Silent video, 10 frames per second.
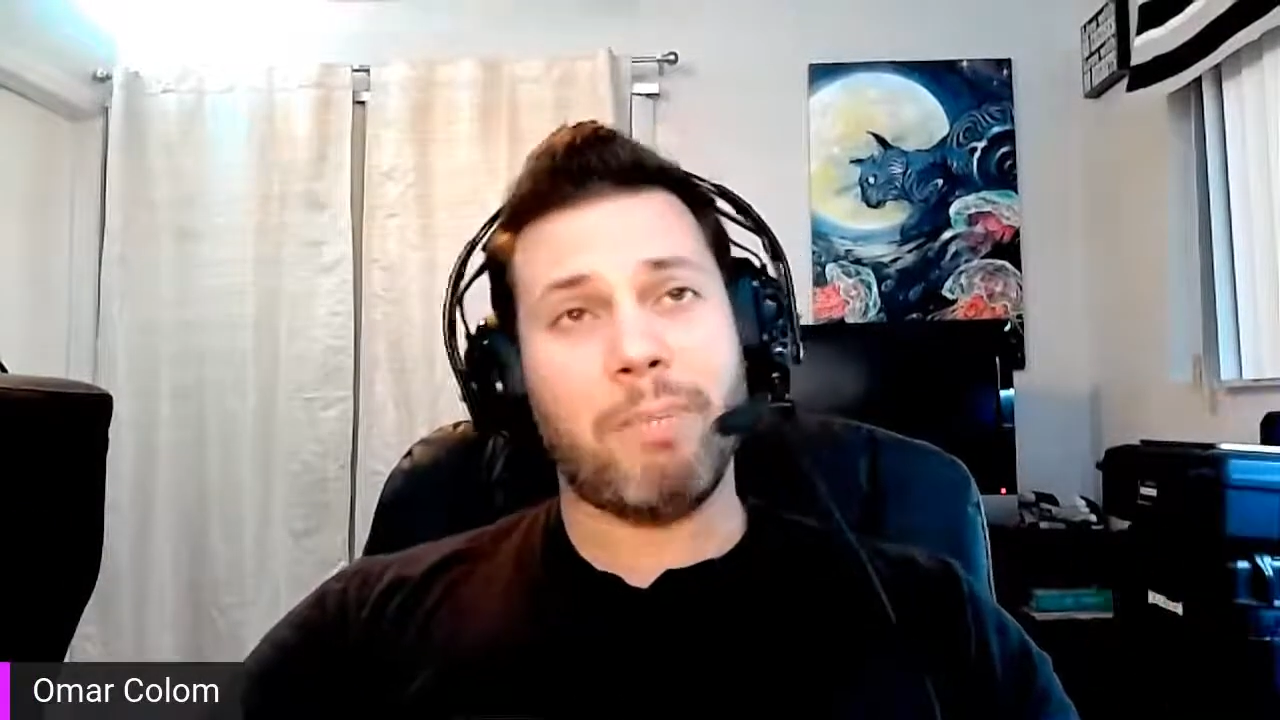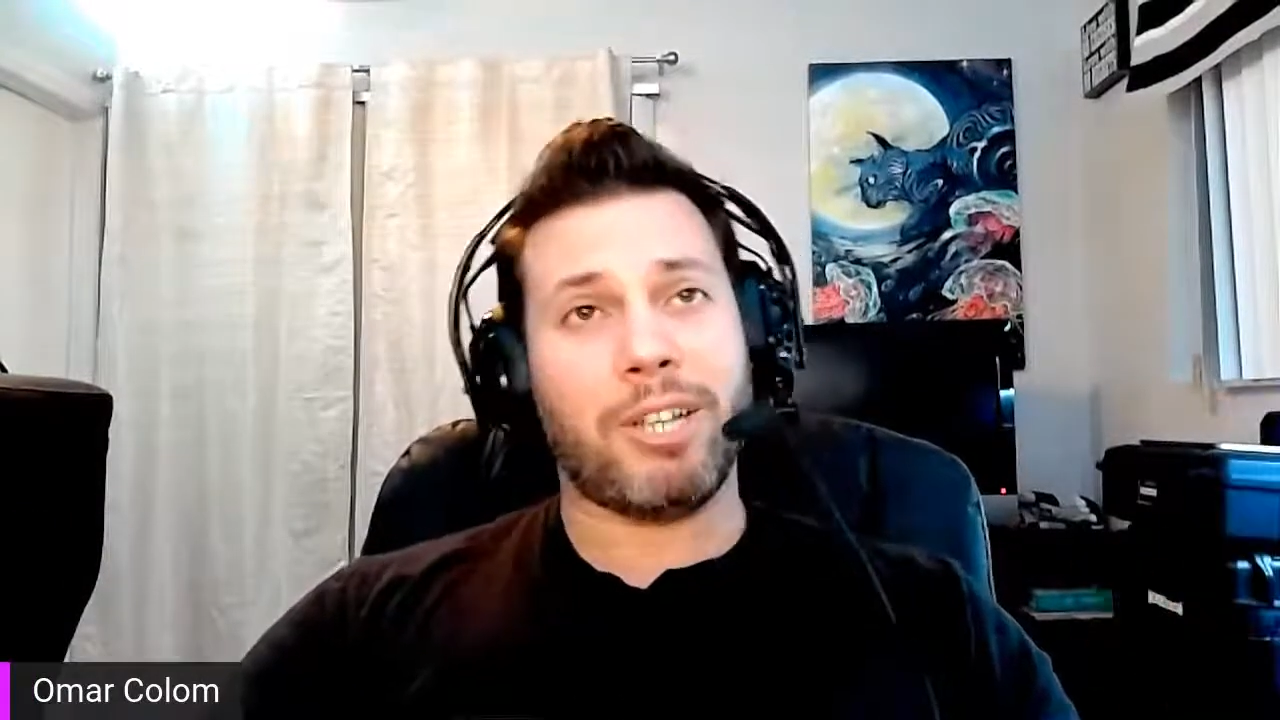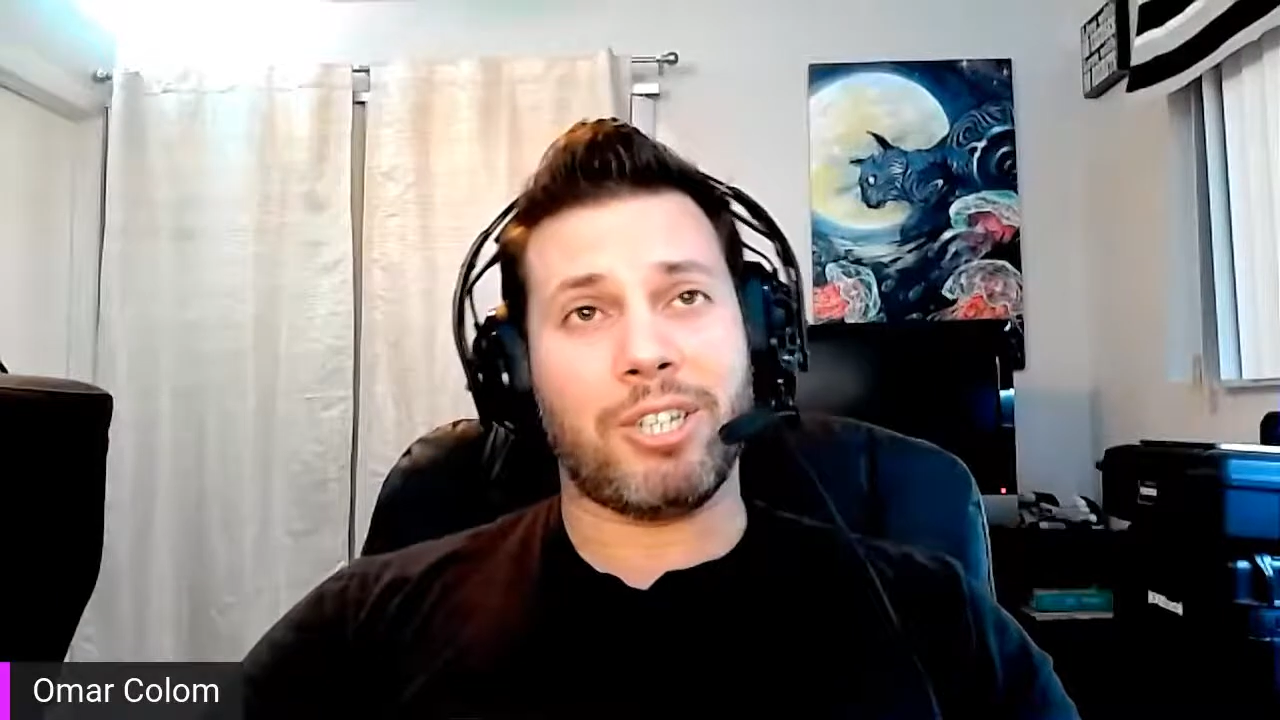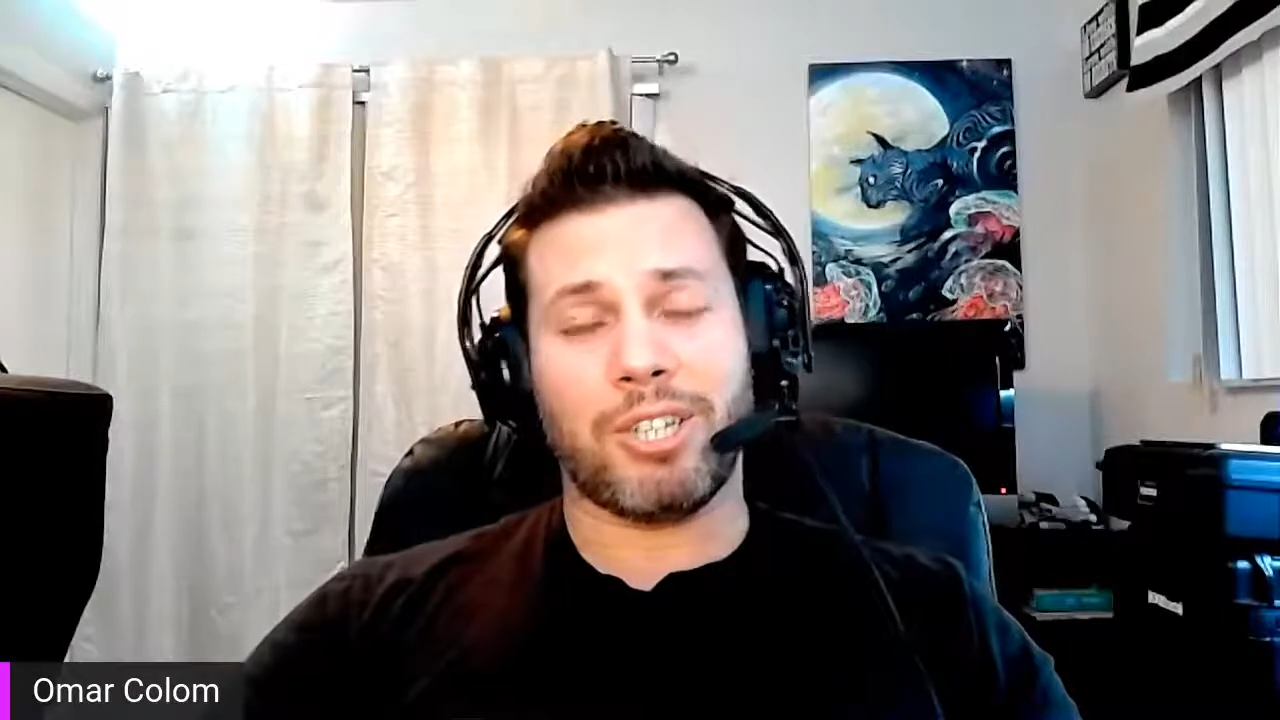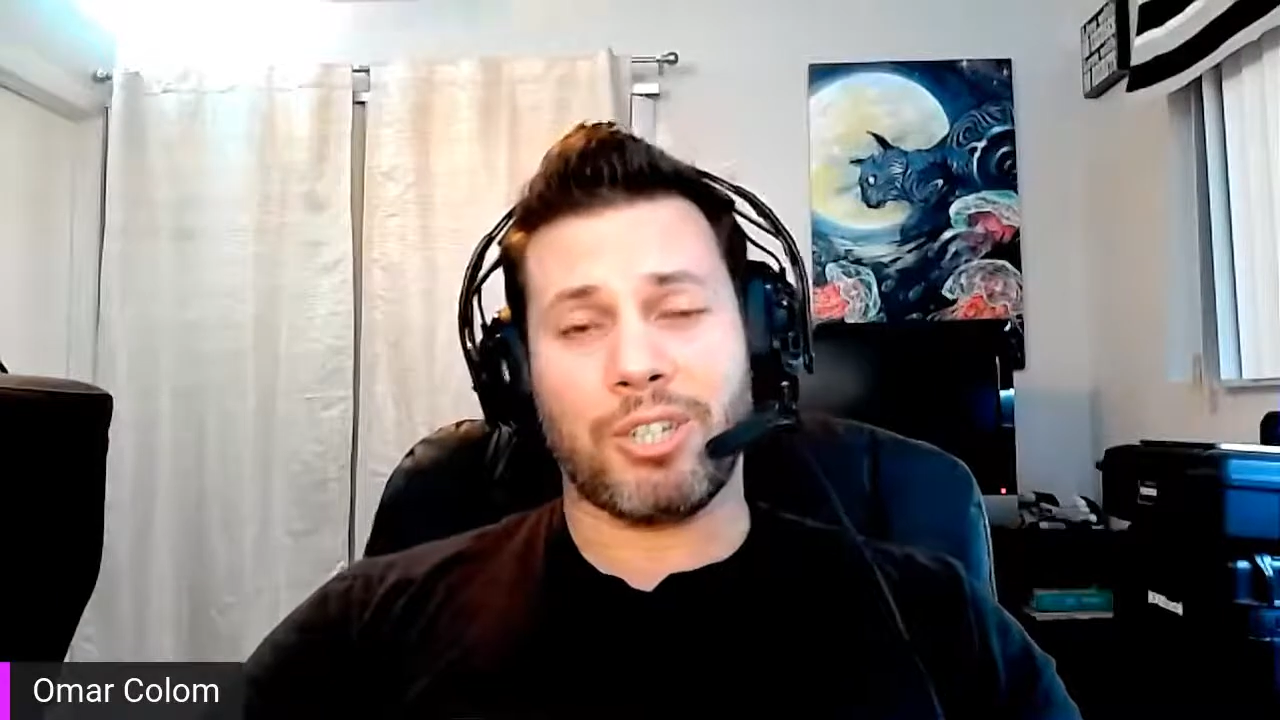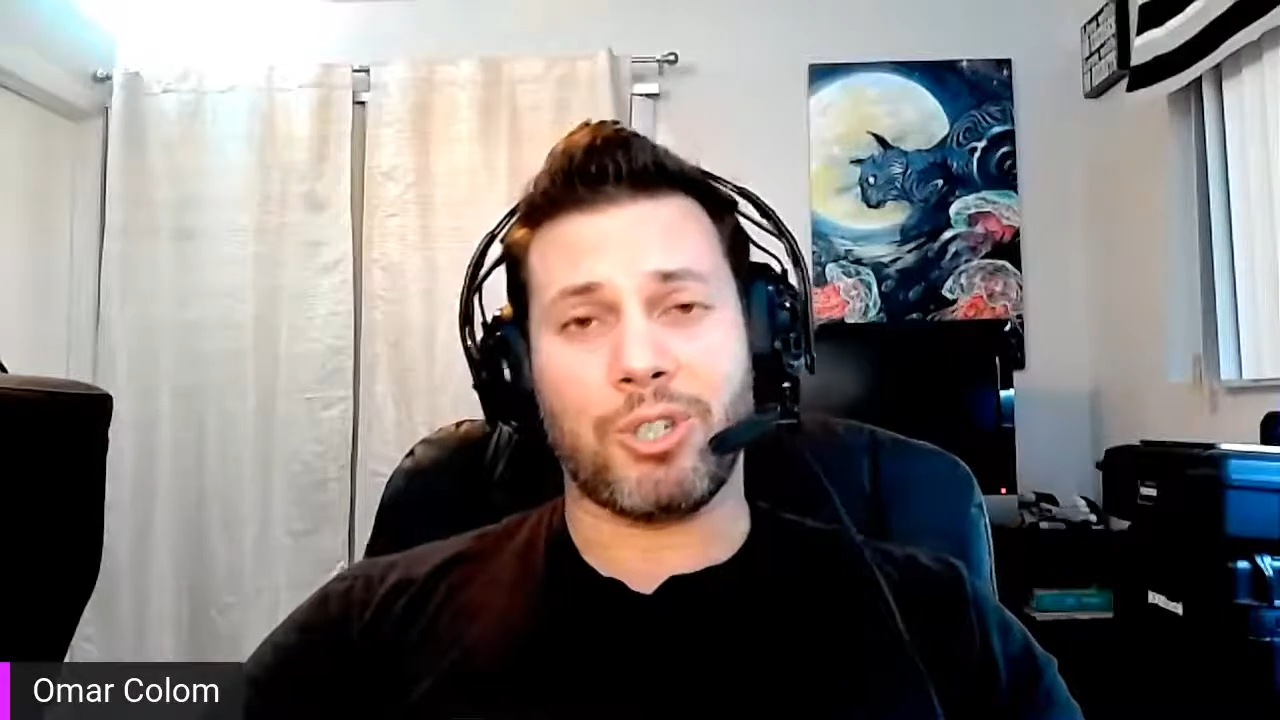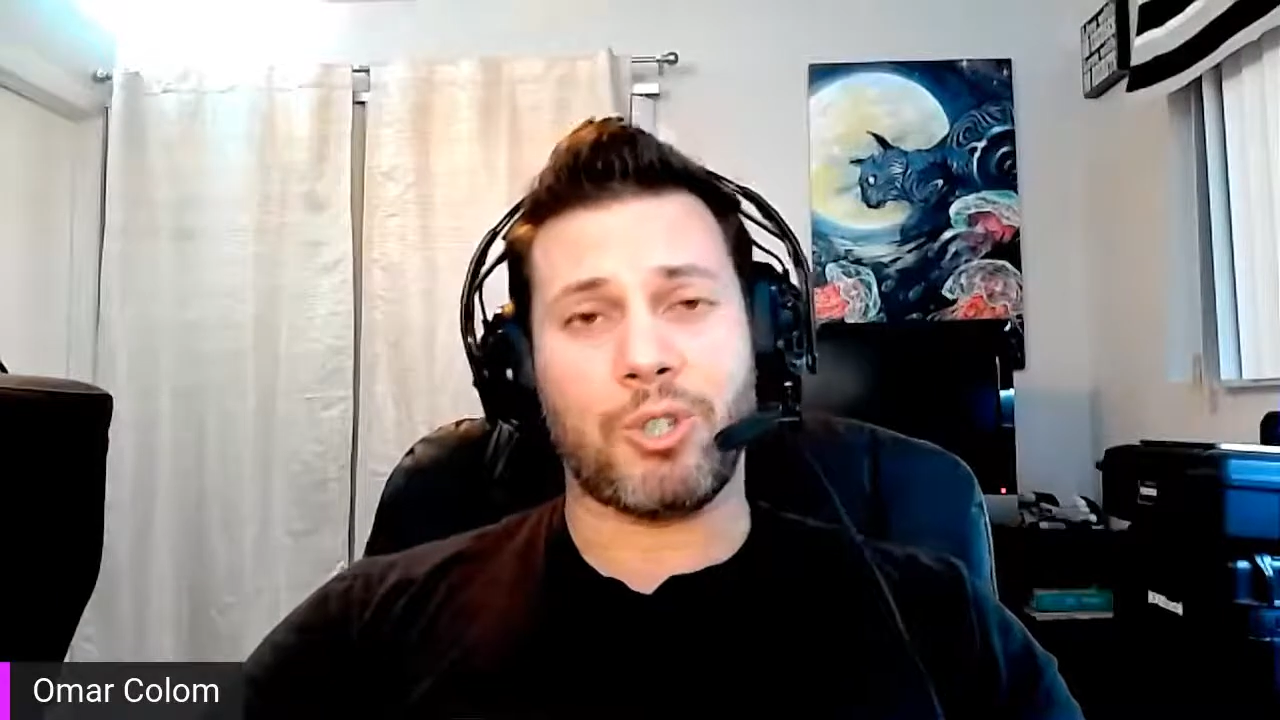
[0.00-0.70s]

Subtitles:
mention is that she's